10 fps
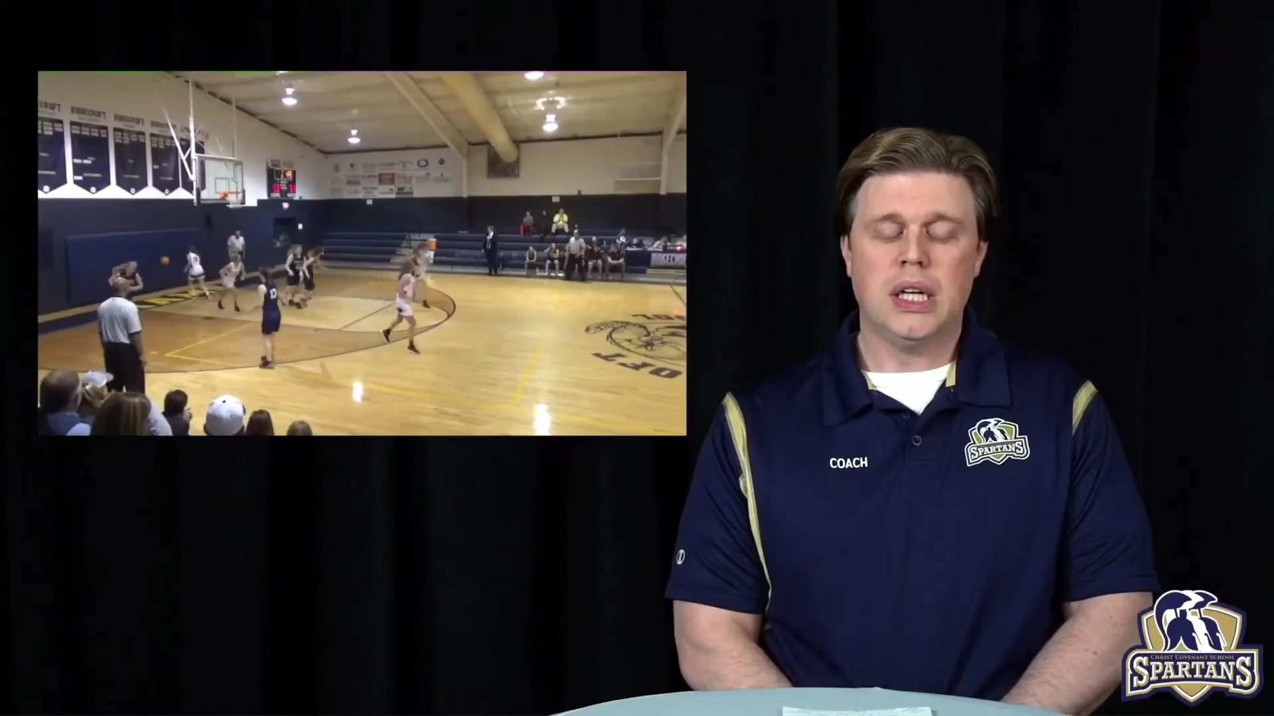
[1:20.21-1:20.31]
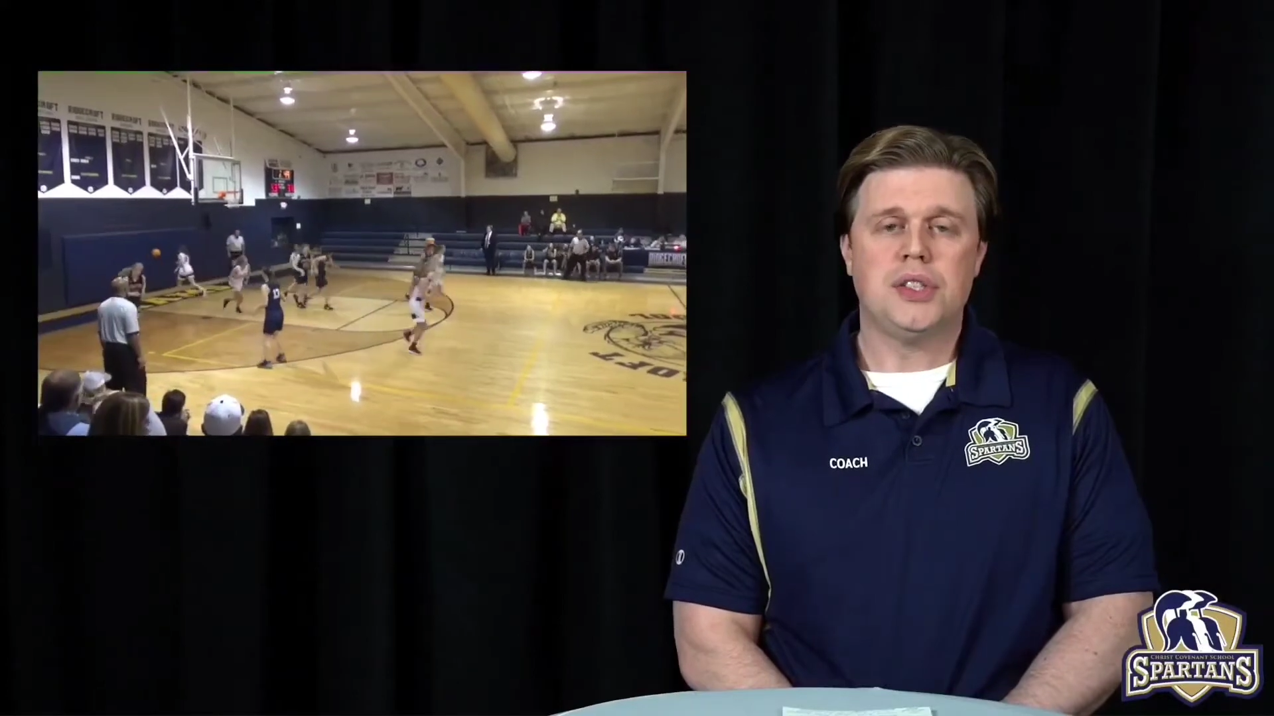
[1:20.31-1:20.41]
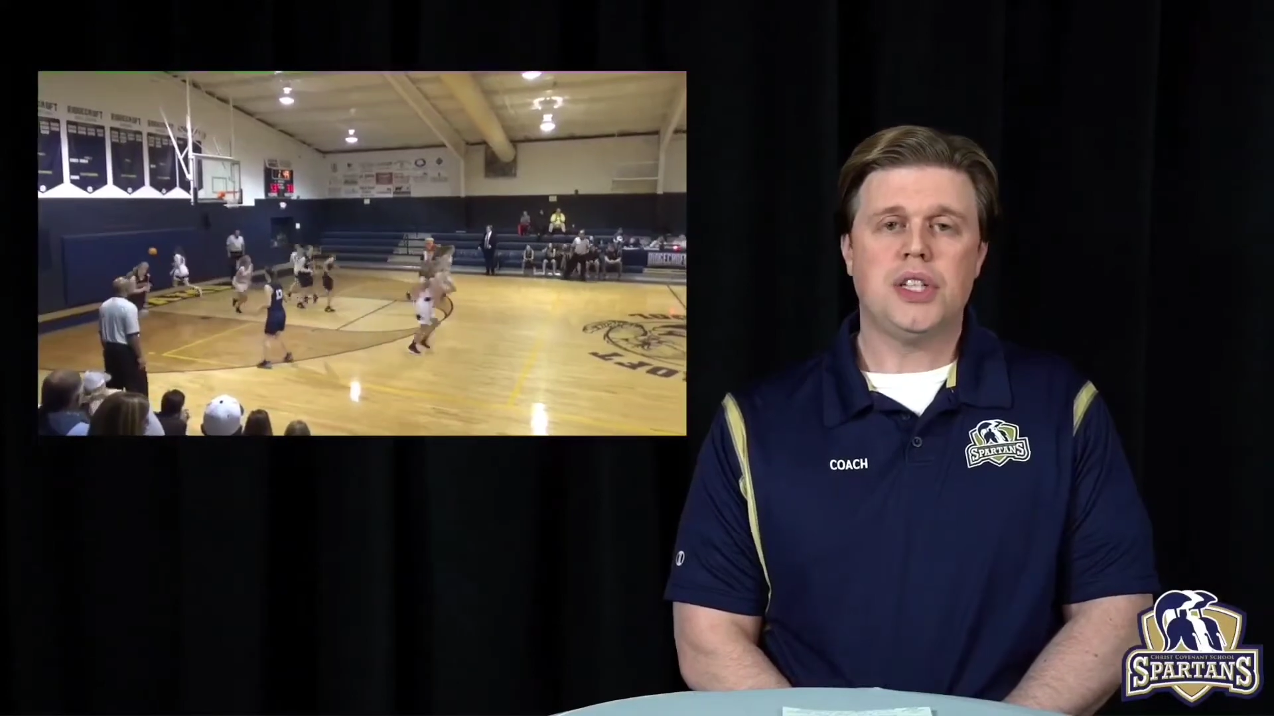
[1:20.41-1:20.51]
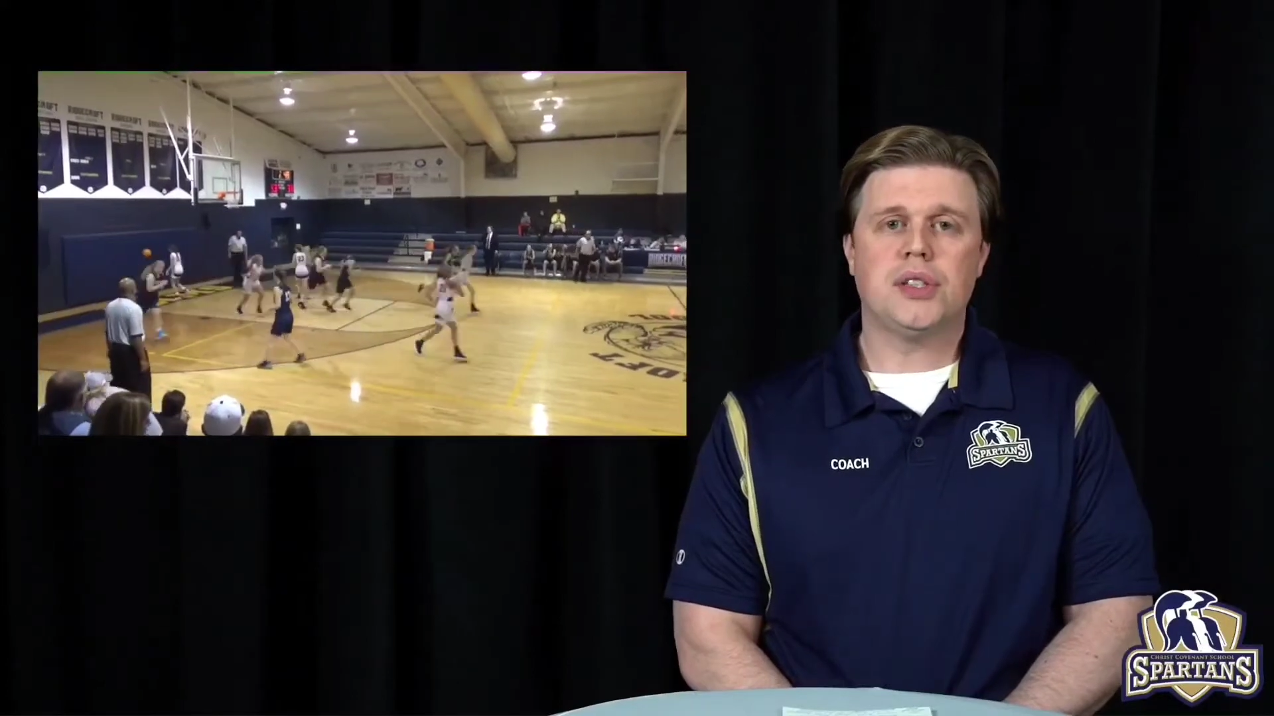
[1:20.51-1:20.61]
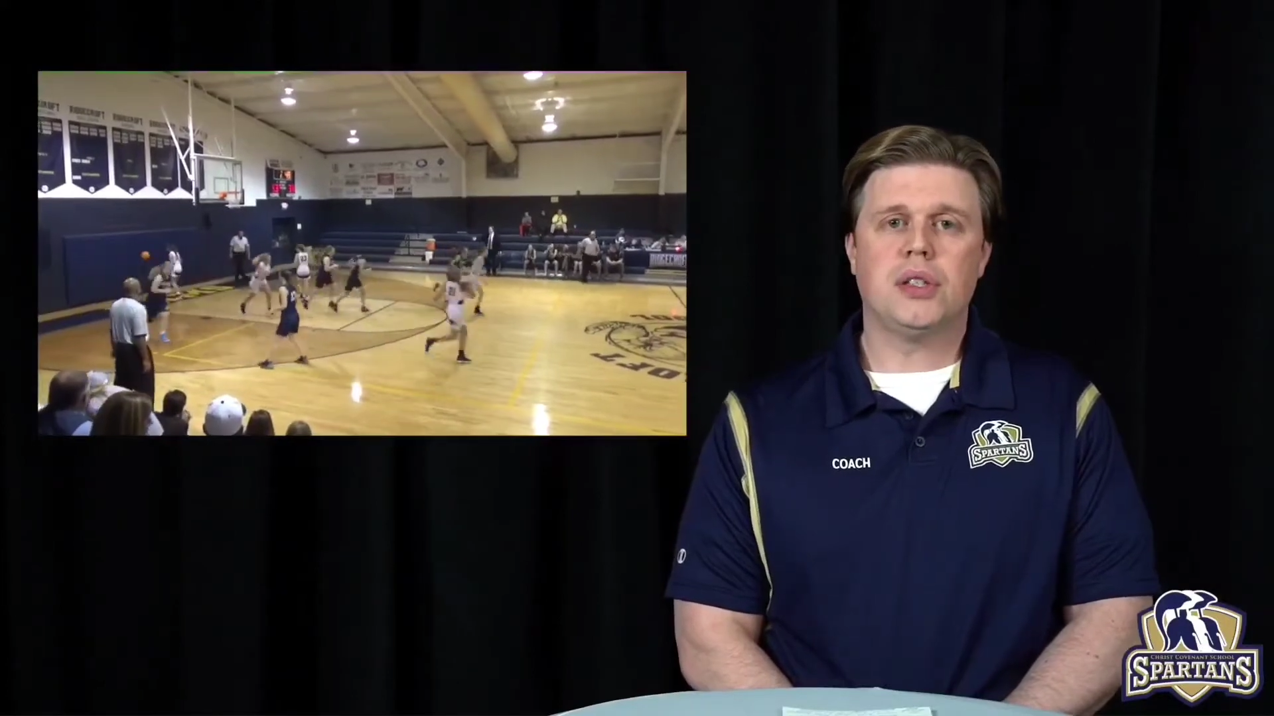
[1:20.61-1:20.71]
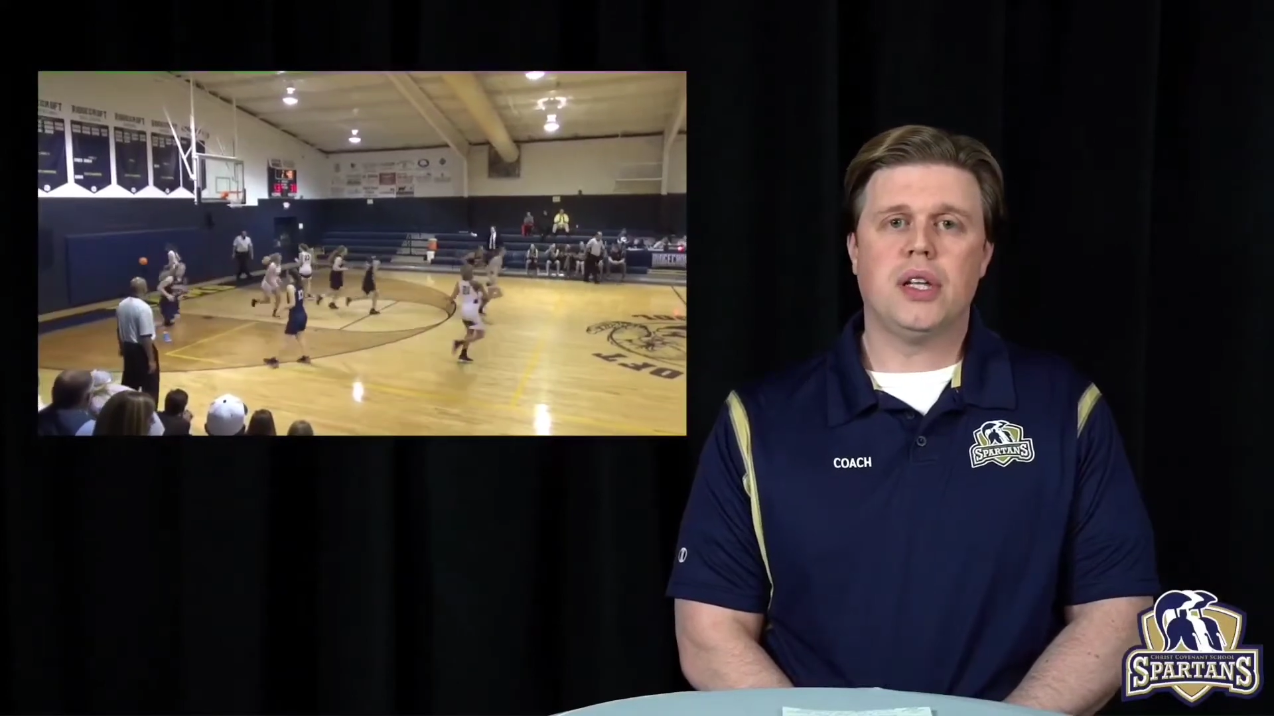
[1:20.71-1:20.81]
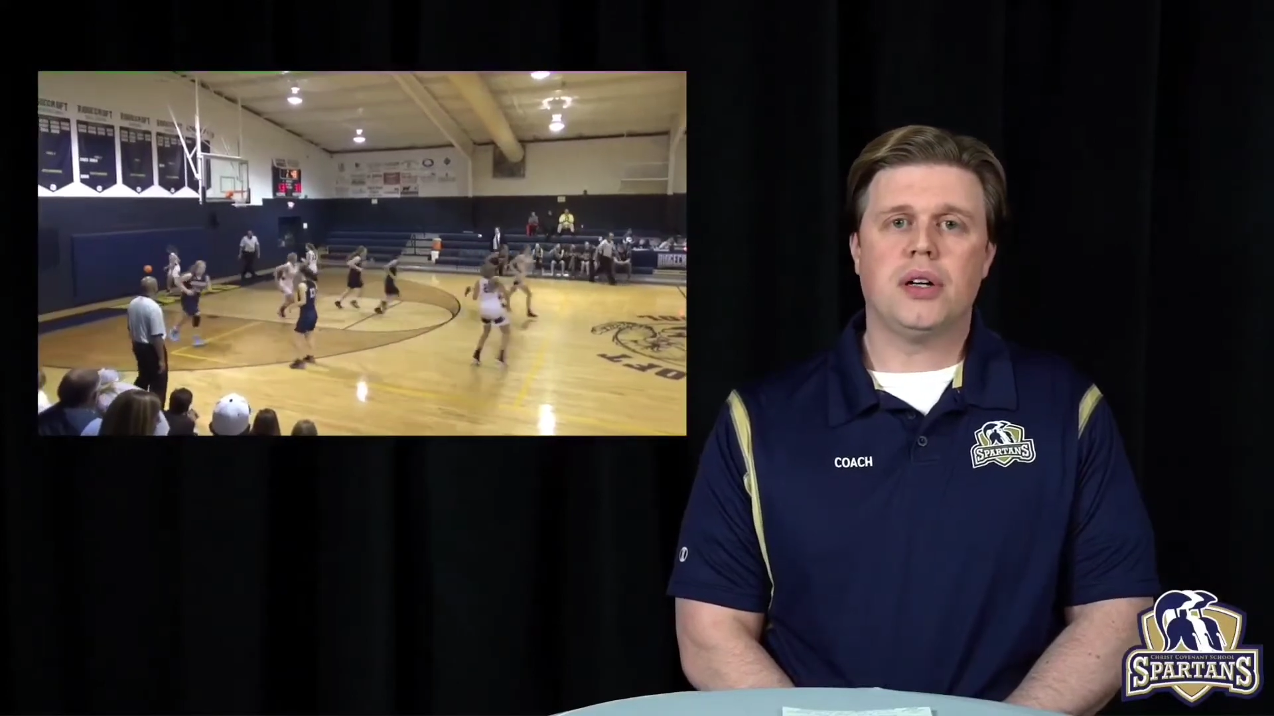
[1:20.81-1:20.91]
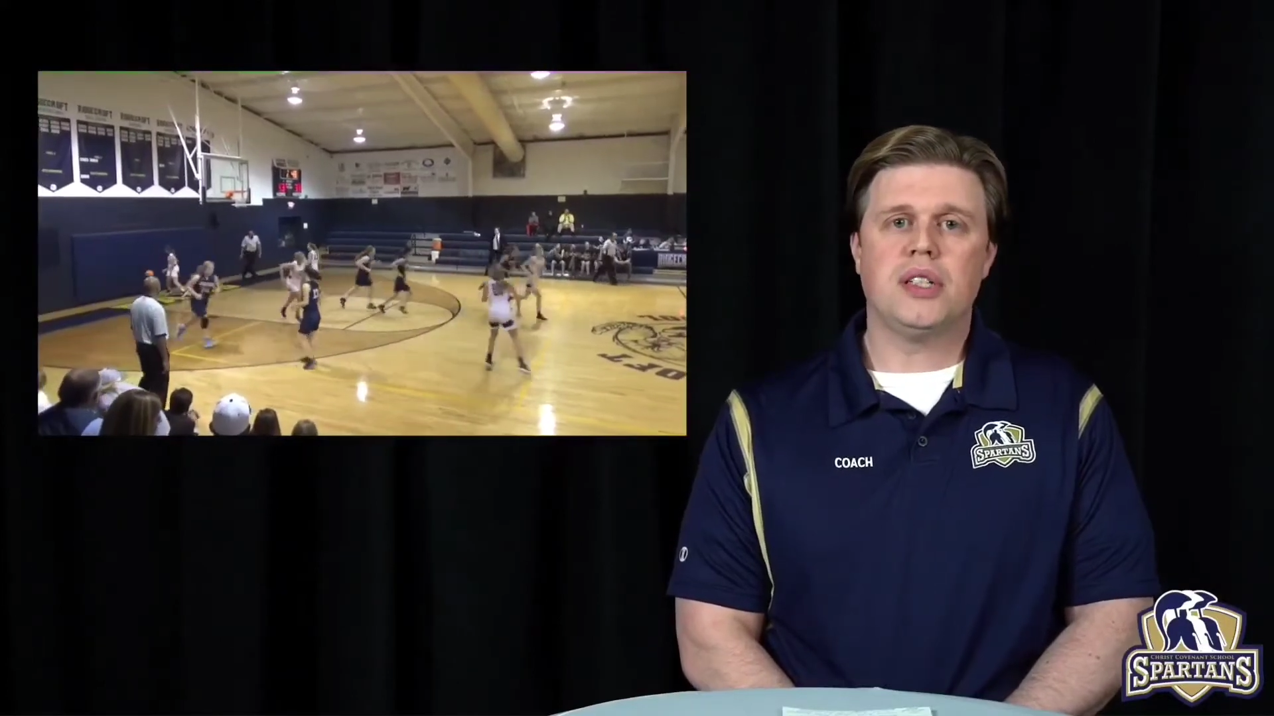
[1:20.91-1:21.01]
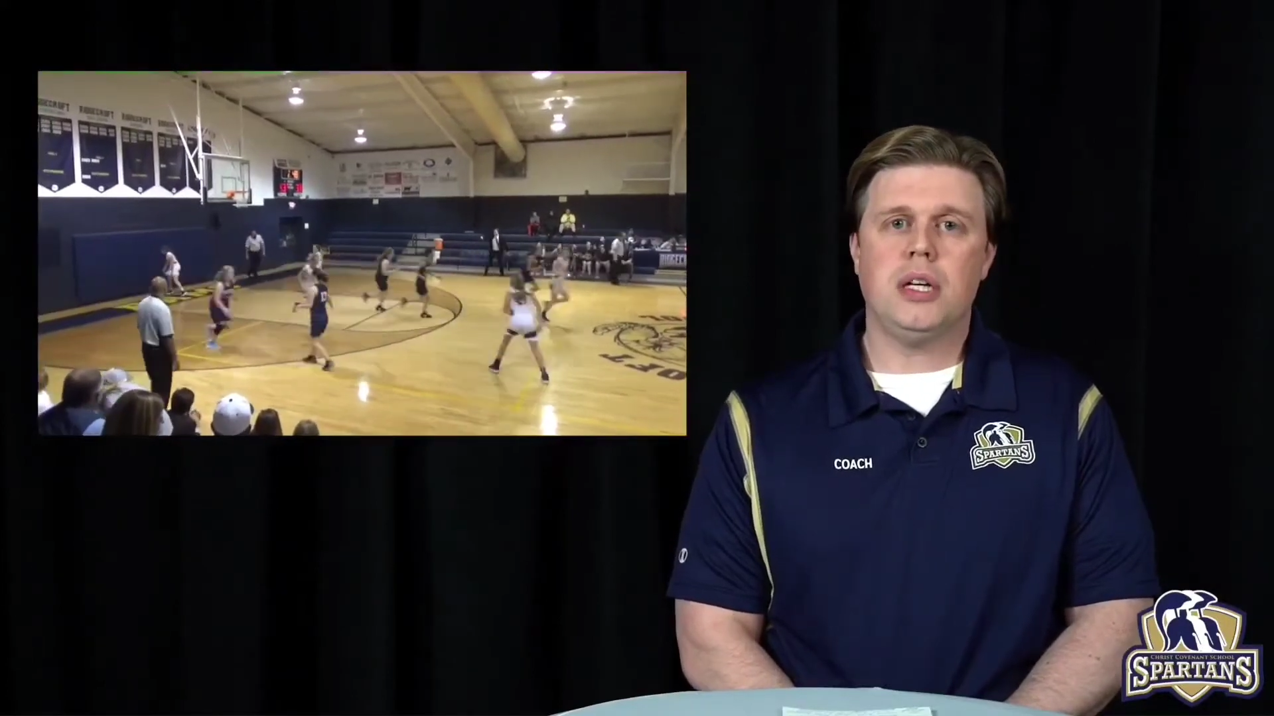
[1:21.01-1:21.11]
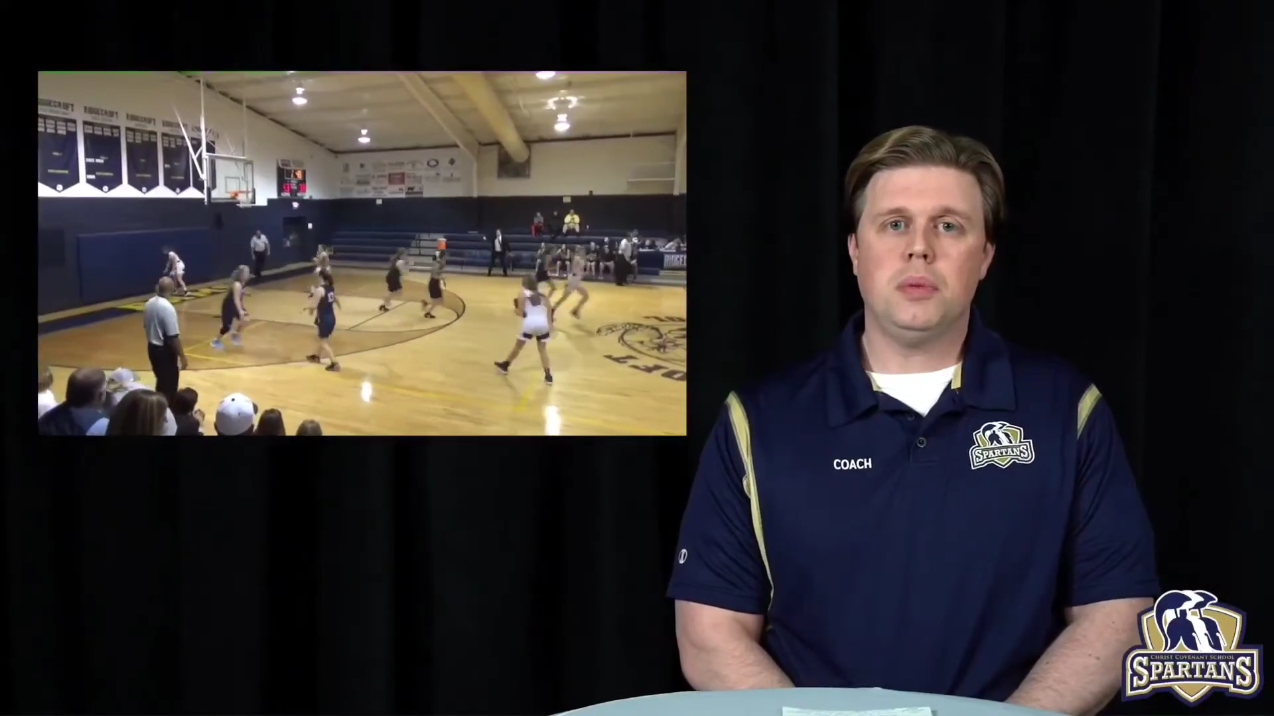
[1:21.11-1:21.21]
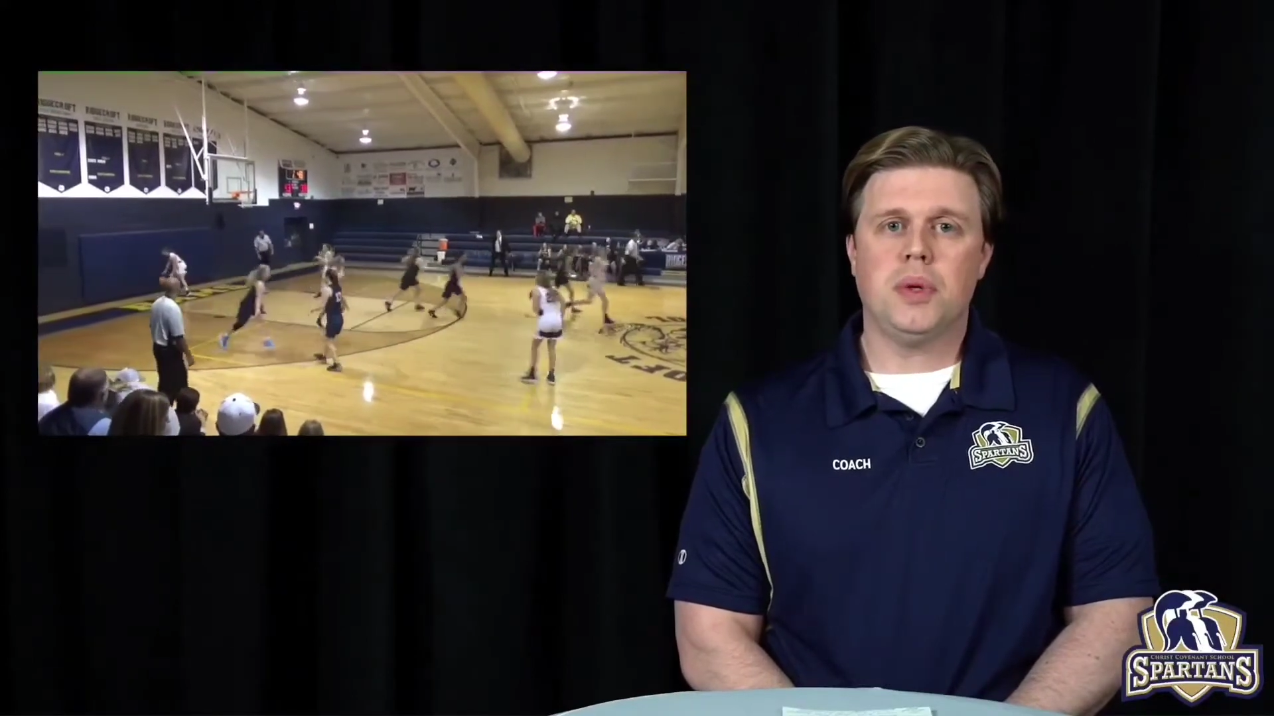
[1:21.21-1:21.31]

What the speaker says: She also led our team